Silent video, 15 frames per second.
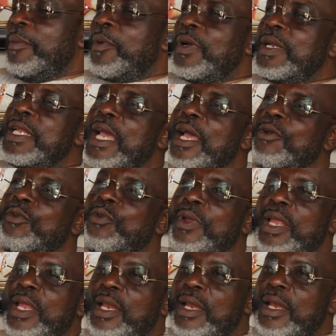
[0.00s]
Because they are
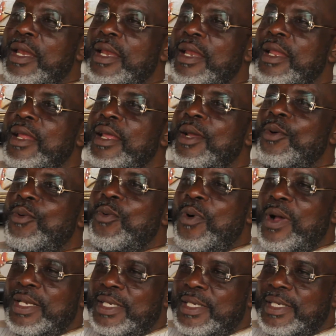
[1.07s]
doing
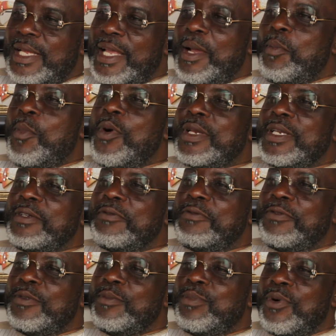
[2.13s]
what a modern
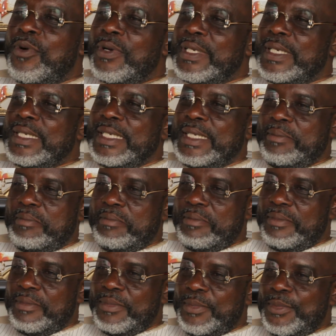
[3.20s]
football team
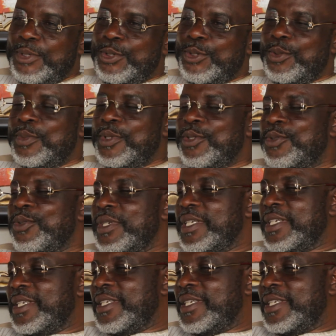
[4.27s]
should be doing.